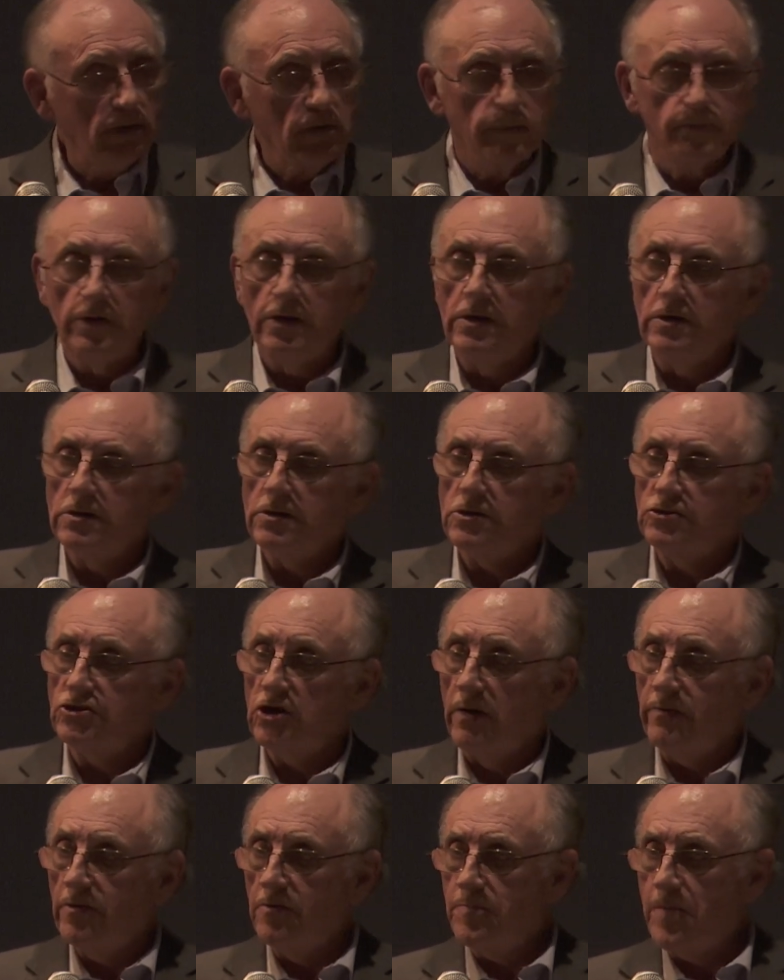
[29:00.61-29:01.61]
of the
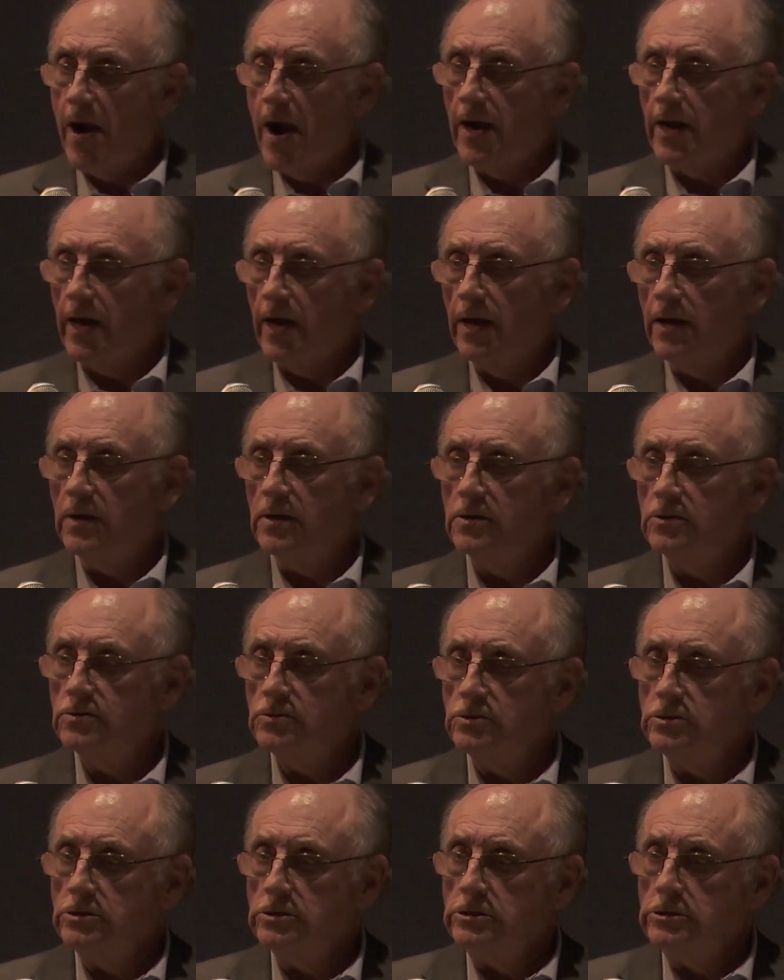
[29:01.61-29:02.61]
Conservative Party
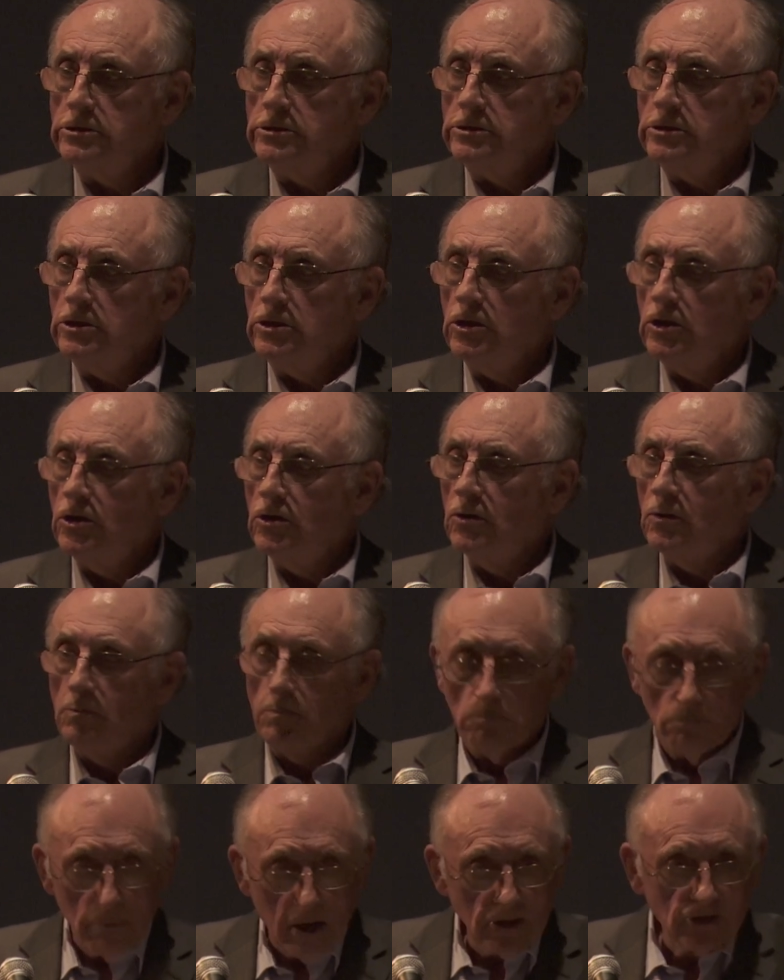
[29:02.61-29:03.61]

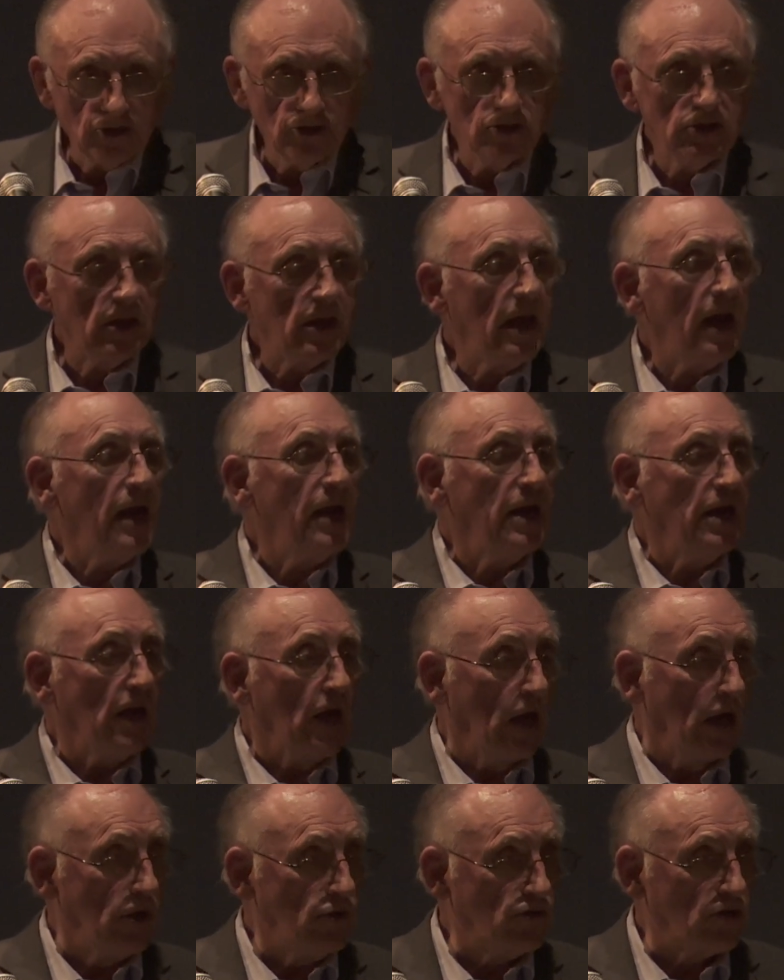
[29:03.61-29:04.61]
mentioned today,
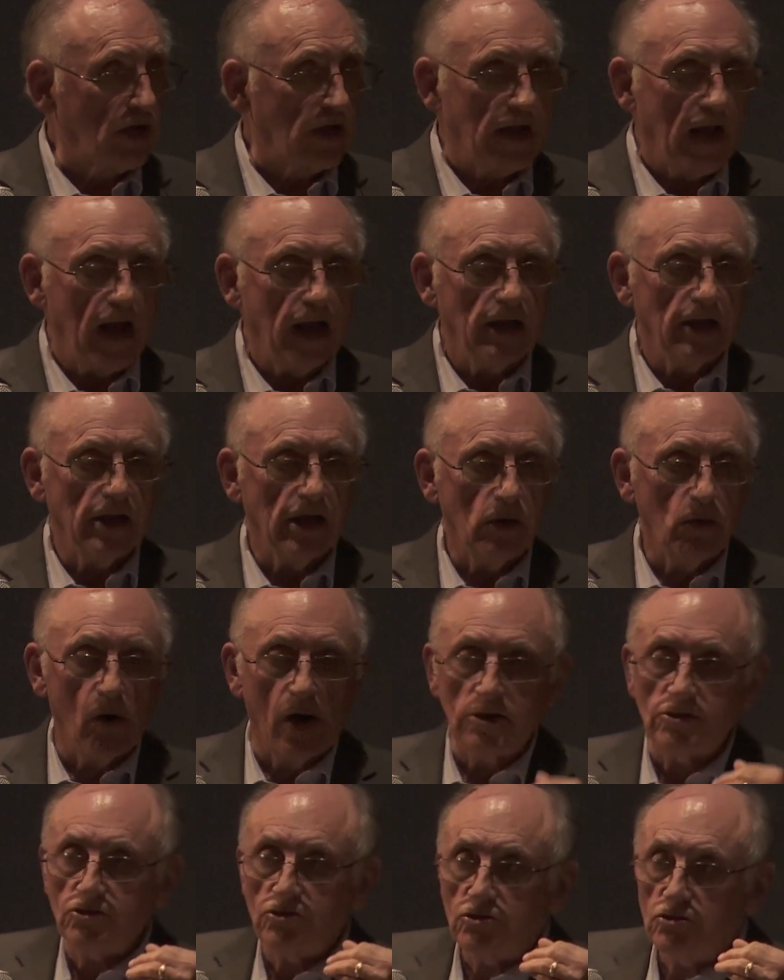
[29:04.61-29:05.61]
he's a Canadian. He
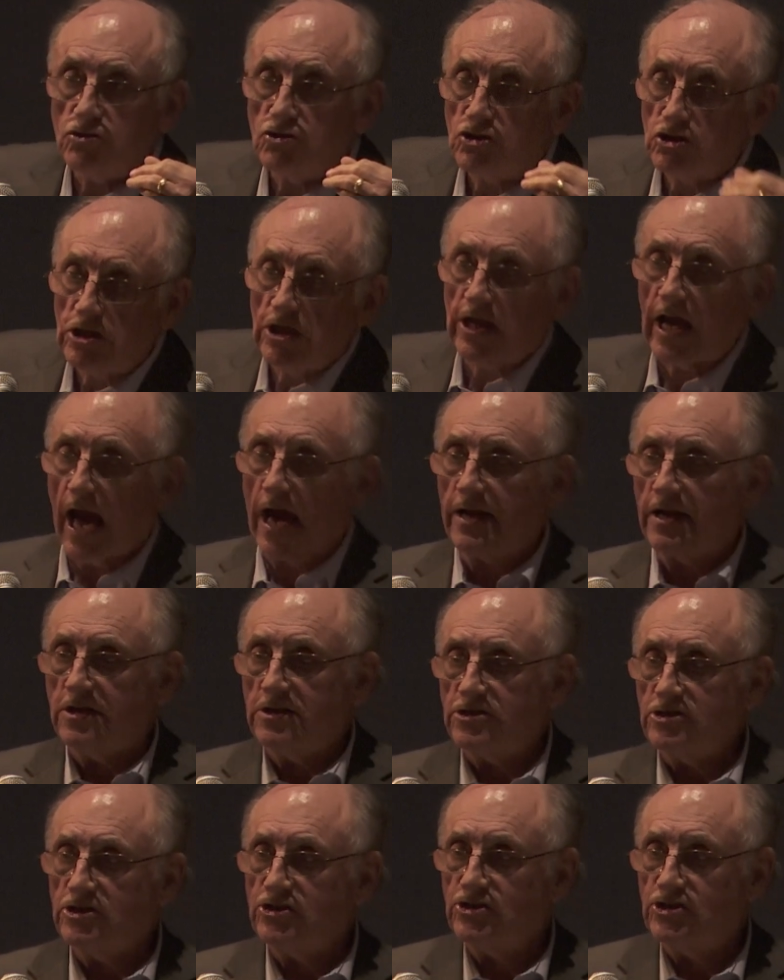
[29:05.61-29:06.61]
wants to see Canada
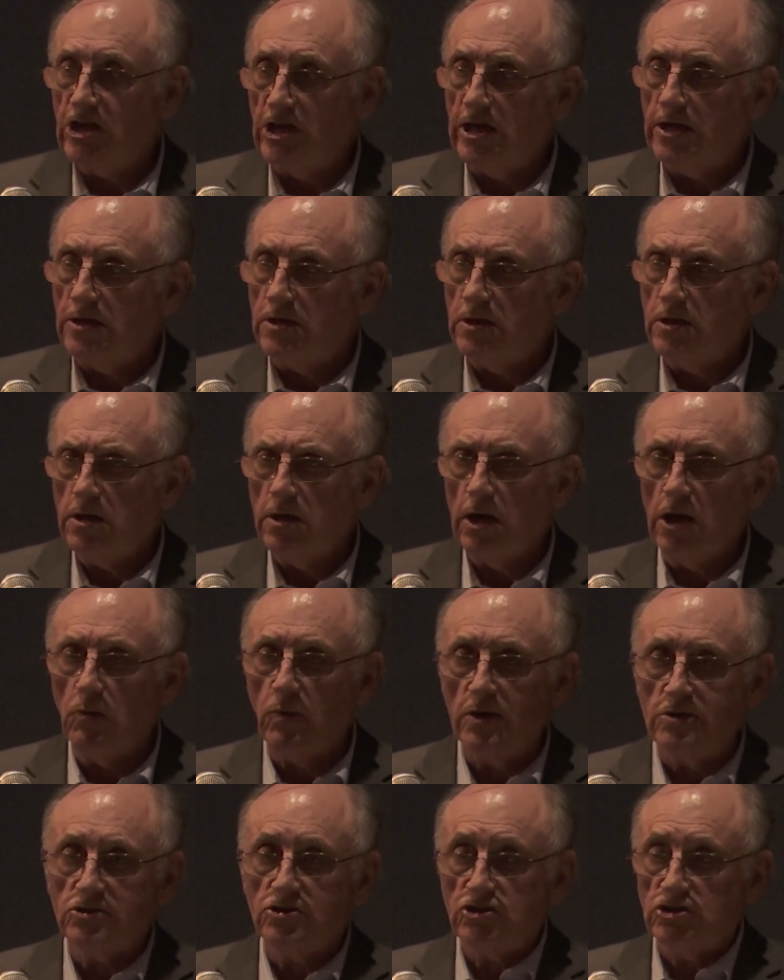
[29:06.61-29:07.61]
succeed. He
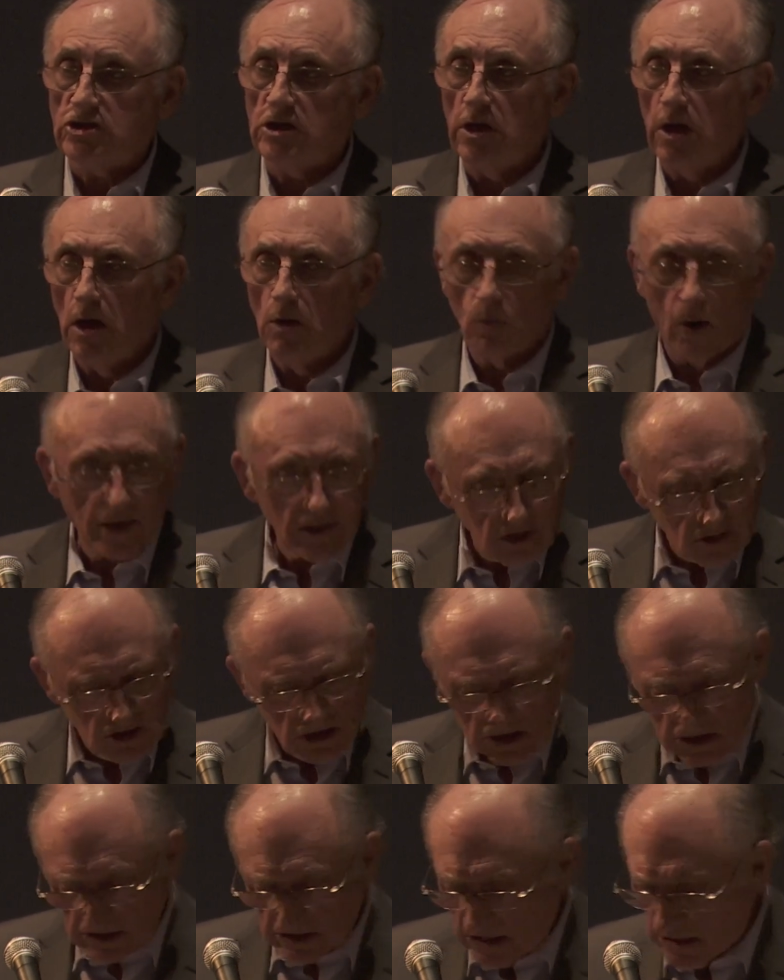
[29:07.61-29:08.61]
wants to see what
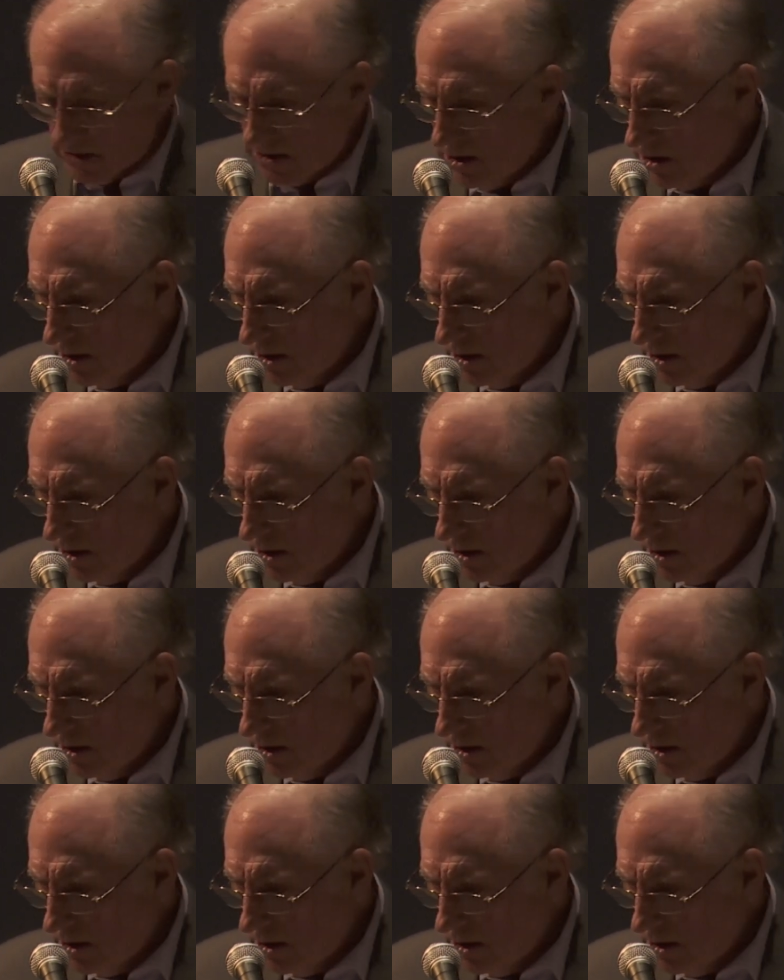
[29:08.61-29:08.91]
succeed?